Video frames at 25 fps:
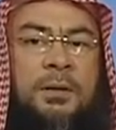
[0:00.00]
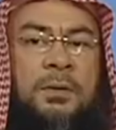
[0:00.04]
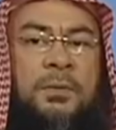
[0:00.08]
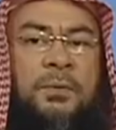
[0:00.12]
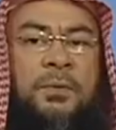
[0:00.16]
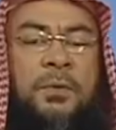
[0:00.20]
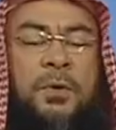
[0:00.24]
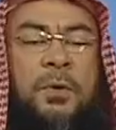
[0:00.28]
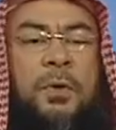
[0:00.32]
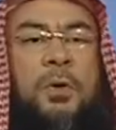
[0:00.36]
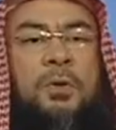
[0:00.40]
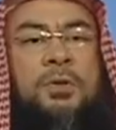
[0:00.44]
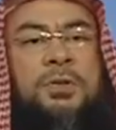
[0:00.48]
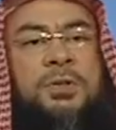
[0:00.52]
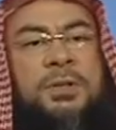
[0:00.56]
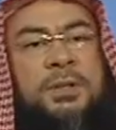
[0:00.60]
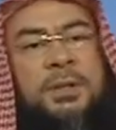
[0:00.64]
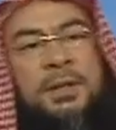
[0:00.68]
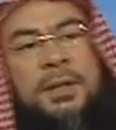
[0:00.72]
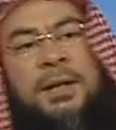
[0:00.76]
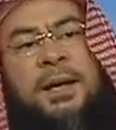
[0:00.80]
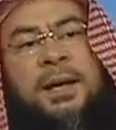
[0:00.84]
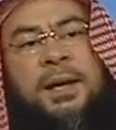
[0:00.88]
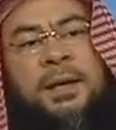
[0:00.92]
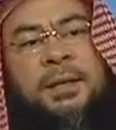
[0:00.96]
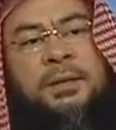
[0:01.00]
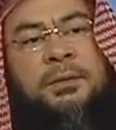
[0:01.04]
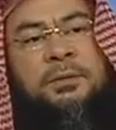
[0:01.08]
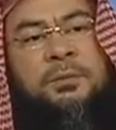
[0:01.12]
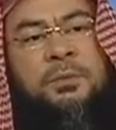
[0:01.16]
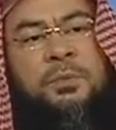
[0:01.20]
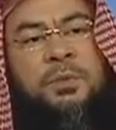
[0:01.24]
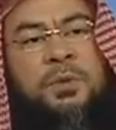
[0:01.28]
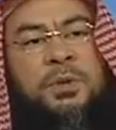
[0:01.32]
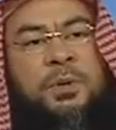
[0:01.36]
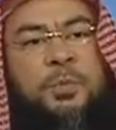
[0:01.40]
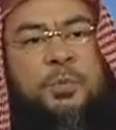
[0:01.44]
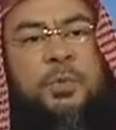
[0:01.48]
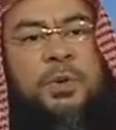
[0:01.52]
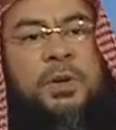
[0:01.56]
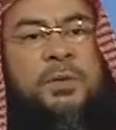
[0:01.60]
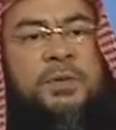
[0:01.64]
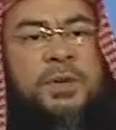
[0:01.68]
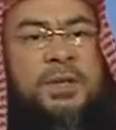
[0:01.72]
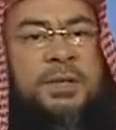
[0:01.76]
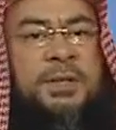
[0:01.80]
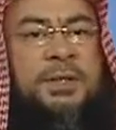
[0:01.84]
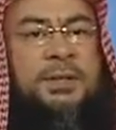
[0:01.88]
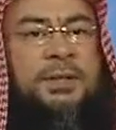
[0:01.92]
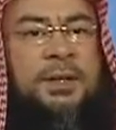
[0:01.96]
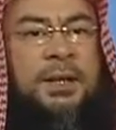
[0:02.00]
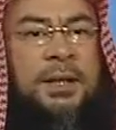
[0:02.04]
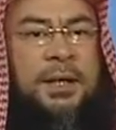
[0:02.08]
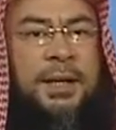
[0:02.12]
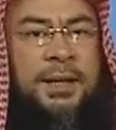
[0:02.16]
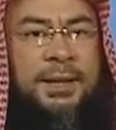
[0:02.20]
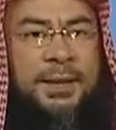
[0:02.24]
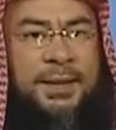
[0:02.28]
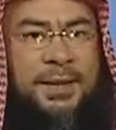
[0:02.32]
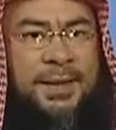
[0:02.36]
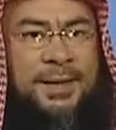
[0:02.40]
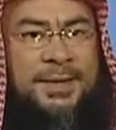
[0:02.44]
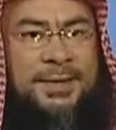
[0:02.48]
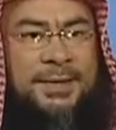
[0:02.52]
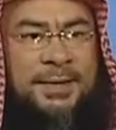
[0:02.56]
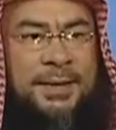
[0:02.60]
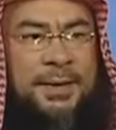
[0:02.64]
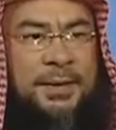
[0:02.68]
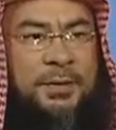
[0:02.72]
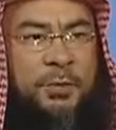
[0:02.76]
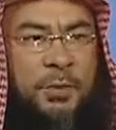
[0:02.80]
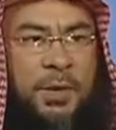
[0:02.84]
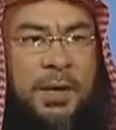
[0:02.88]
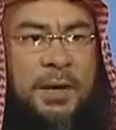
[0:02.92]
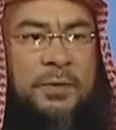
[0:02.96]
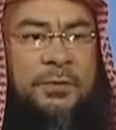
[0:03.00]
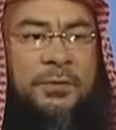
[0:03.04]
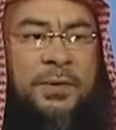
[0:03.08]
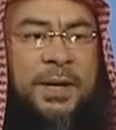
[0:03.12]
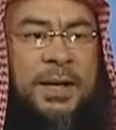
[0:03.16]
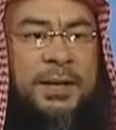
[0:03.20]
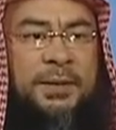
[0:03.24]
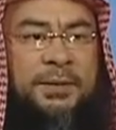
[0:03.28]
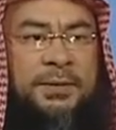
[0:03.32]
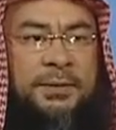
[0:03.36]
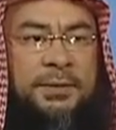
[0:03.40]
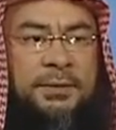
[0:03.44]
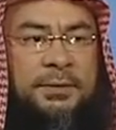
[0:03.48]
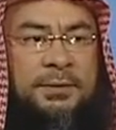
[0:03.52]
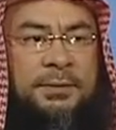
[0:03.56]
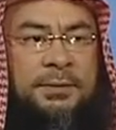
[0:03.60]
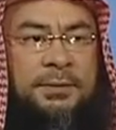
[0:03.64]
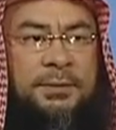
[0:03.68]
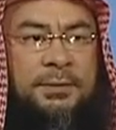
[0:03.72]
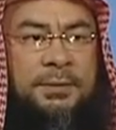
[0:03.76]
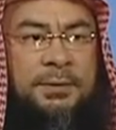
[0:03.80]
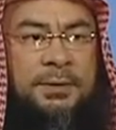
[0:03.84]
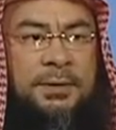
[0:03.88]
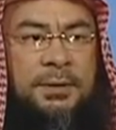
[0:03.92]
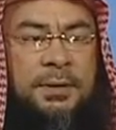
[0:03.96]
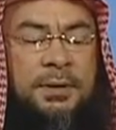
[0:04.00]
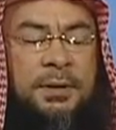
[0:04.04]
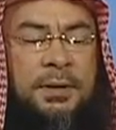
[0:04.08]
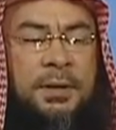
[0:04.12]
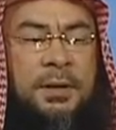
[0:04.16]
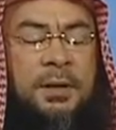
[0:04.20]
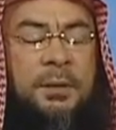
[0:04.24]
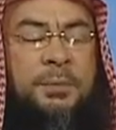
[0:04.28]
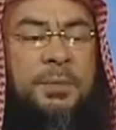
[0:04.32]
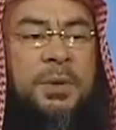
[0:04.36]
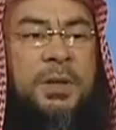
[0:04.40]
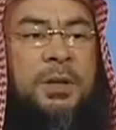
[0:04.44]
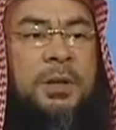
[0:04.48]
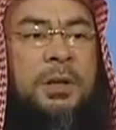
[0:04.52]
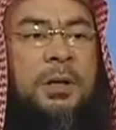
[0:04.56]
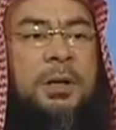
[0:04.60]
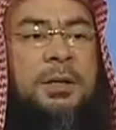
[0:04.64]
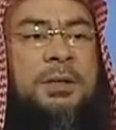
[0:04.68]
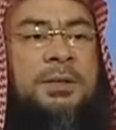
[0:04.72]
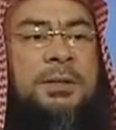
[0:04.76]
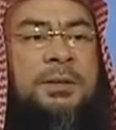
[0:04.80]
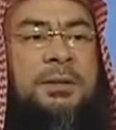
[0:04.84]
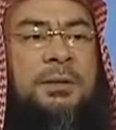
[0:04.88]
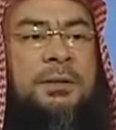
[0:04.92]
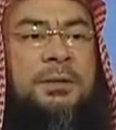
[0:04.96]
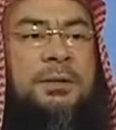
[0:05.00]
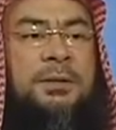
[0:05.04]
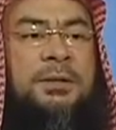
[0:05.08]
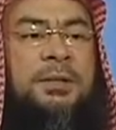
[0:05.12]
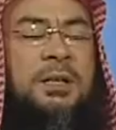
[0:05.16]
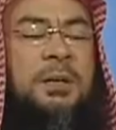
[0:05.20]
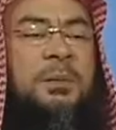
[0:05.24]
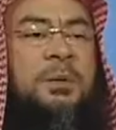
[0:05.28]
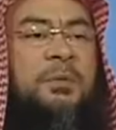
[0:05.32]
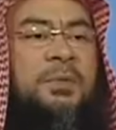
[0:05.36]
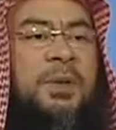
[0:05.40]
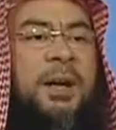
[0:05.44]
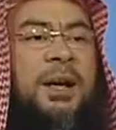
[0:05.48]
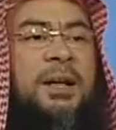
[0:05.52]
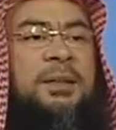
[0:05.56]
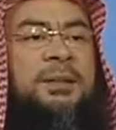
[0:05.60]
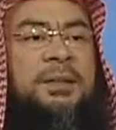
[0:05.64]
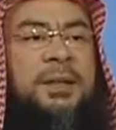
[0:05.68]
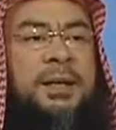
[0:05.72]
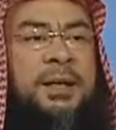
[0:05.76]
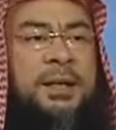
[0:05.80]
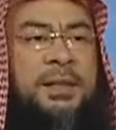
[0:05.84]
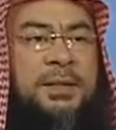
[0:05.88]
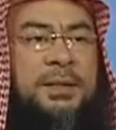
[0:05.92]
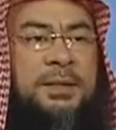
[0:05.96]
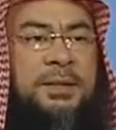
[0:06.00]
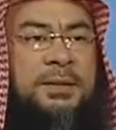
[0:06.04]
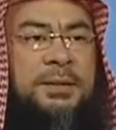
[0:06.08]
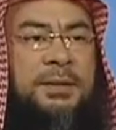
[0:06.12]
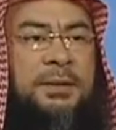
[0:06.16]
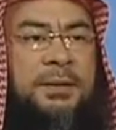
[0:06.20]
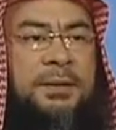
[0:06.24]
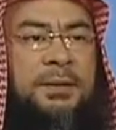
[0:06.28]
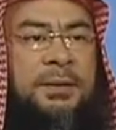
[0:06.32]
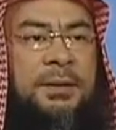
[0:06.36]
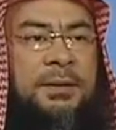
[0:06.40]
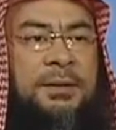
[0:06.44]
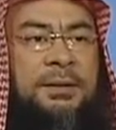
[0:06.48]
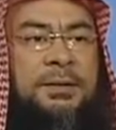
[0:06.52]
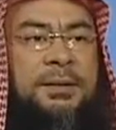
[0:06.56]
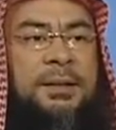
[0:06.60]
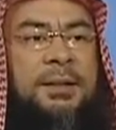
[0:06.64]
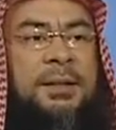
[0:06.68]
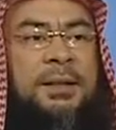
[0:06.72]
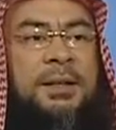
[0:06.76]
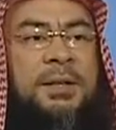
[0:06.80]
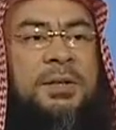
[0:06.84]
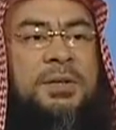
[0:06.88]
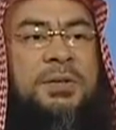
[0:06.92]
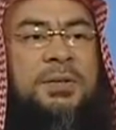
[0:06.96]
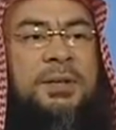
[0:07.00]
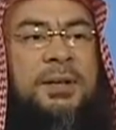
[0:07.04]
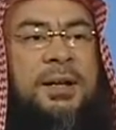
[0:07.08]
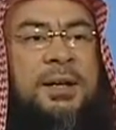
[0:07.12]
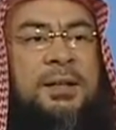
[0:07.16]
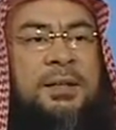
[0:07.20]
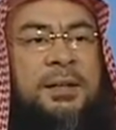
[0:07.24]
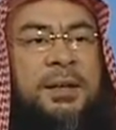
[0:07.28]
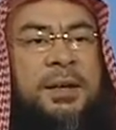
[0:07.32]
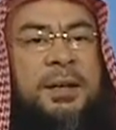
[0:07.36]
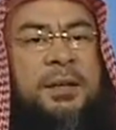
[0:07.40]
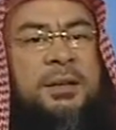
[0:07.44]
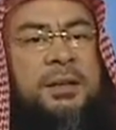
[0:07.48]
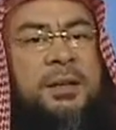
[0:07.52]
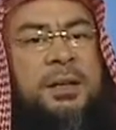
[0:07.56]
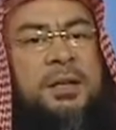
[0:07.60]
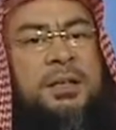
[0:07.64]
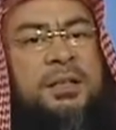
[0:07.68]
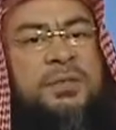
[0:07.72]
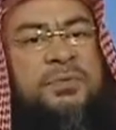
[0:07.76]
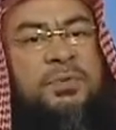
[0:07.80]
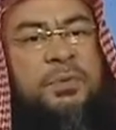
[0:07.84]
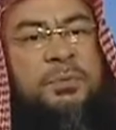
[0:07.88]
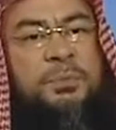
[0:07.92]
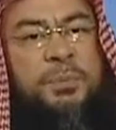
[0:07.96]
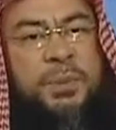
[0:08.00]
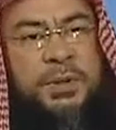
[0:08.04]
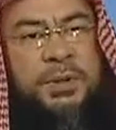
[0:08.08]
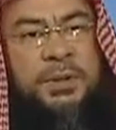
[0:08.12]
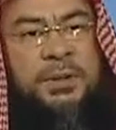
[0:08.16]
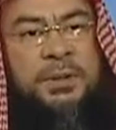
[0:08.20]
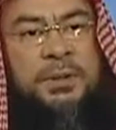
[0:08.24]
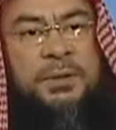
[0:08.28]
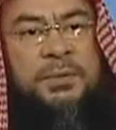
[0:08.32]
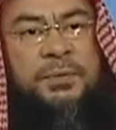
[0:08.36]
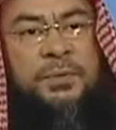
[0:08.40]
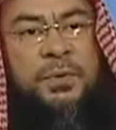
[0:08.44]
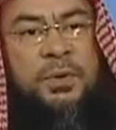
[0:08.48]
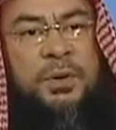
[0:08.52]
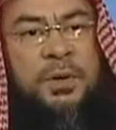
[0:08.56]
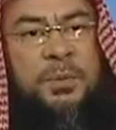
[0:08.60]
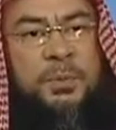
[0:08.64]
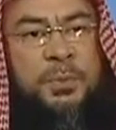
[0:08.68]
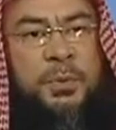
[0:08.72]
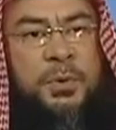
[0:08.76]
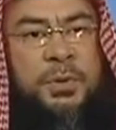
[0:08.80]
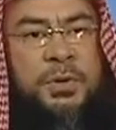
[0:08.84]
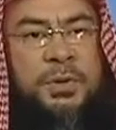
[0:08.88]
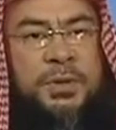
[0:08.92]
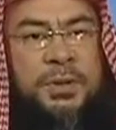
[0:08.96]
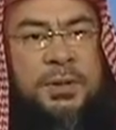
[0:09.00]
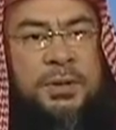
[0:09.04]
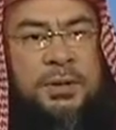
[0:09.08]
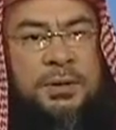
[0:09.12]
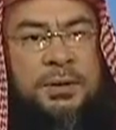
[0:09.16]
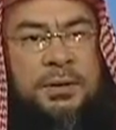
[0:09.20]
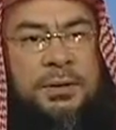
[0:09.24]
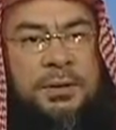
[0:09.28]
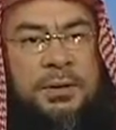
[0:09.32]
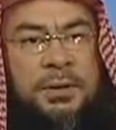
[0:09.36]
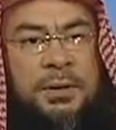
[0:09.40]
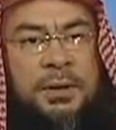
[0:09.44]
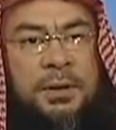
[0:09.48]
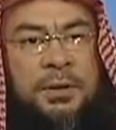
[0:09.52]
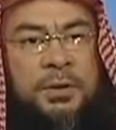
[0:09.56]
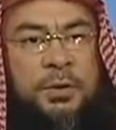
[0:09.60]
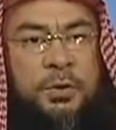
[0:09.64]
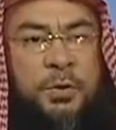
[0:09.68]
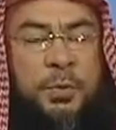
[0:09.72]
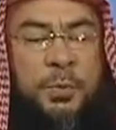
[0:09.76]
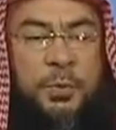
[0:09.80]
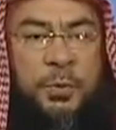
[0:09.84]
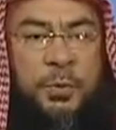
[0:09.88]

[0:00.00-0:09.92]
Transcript: falls in line with the previous hadiths that we have read, because some of the hadiths tell us that it is forbidden for a person to